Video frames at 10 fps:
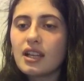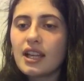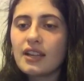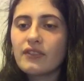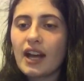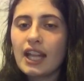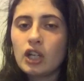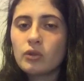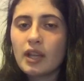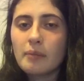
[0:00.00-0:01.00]
if I
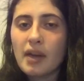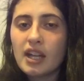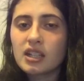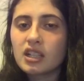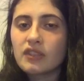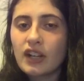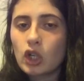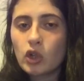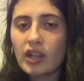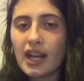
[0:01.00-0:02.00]
don't get better, if I
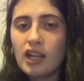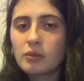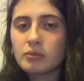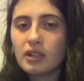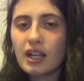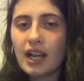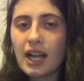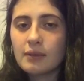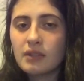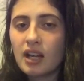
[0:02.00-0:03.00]
don't get help,
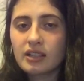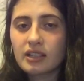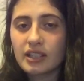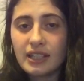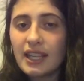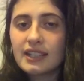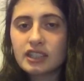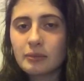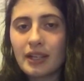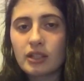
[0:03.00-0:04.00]
I'm not going to get
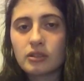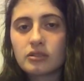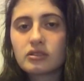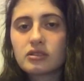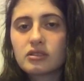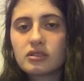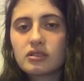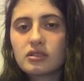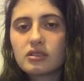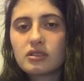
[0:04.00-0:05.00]
to my goals.
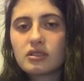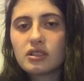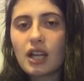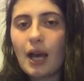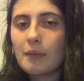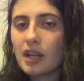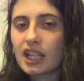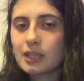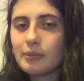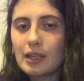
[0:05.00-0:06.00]
I'm not
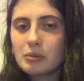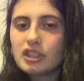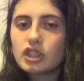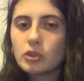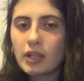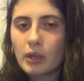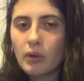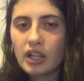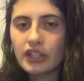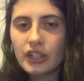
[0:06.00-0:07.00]
going to be able to do what I
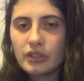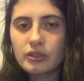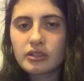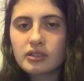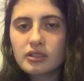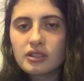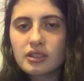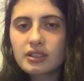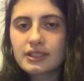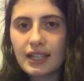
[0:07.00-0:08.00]
want to do.
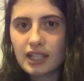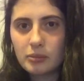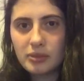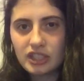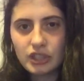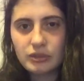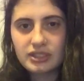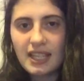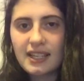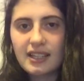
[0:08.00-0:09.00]
So I'm going to be too
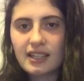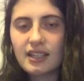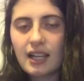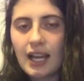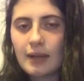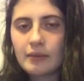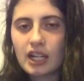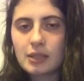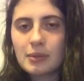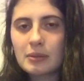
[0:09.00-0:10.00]
sick. I'm
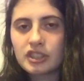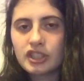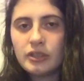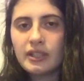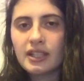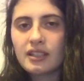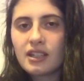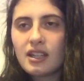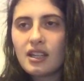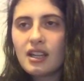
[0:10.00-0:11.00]
not going to be able to do it.
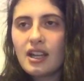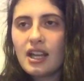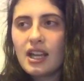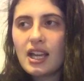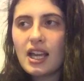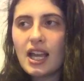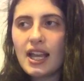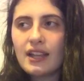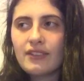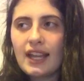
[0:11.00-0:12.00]

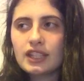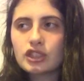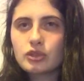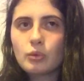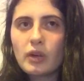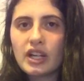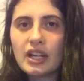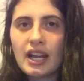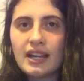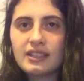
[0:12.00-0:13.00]
And that's
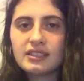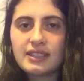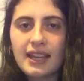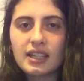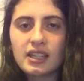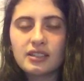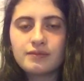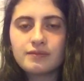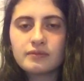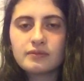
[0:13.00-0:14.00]
where I decided
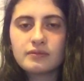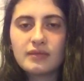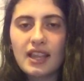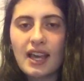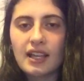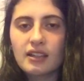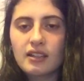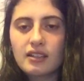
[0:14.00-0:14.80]
that